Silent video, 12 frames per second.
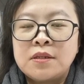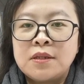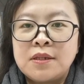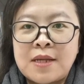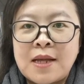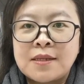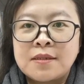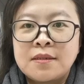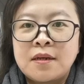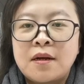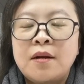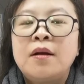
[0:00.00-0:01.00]

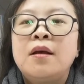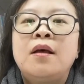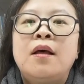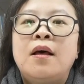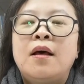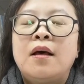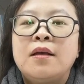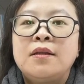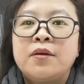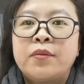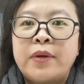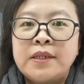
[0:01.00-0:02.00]
Disaster
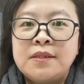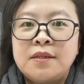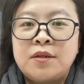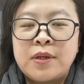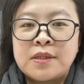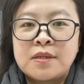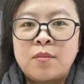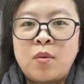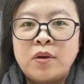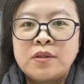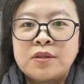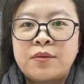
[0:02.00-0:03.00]
Integrated Risk
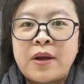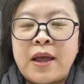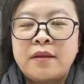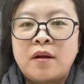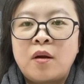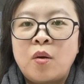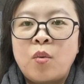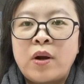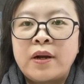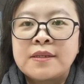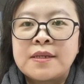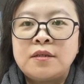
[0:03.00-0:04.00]
Monitoring and Early
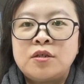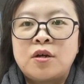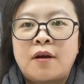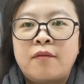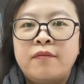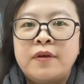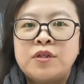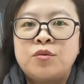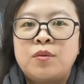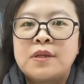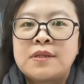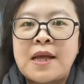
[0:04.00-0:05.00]
Warning Center, which
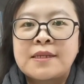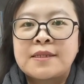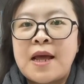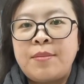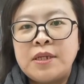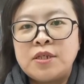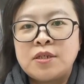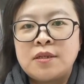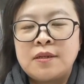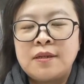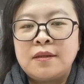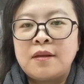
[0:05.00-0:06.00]
was established
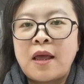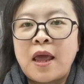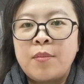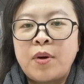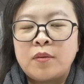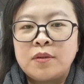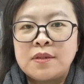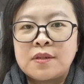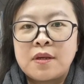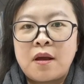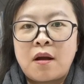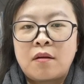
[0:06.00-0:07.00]
in April
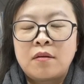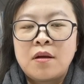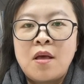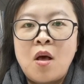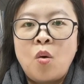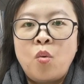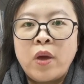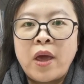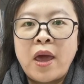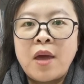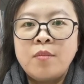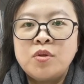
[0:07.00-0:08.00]
this year. We
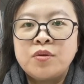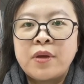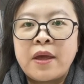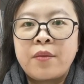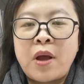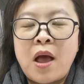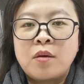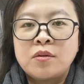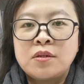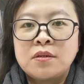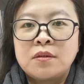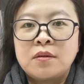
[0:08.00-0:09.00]
aim to carry
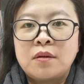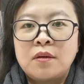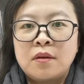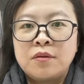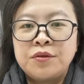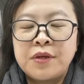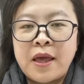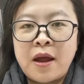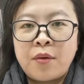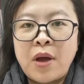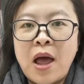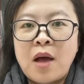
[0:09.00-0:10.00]
out
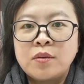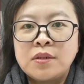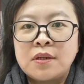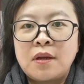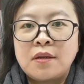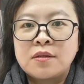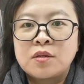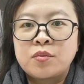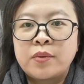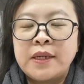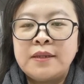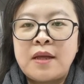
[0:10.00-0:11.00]
a
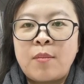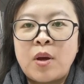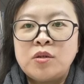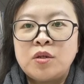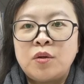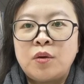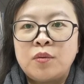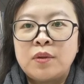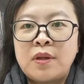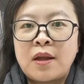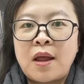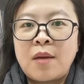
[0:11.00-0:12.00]

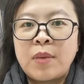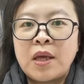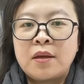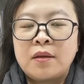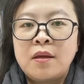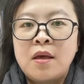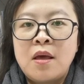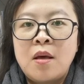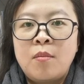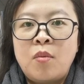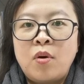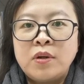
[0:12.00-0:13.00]
three-dimensional dynamic
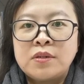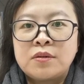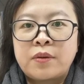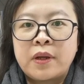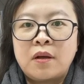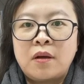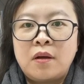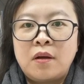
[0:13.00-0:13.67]
monitoring,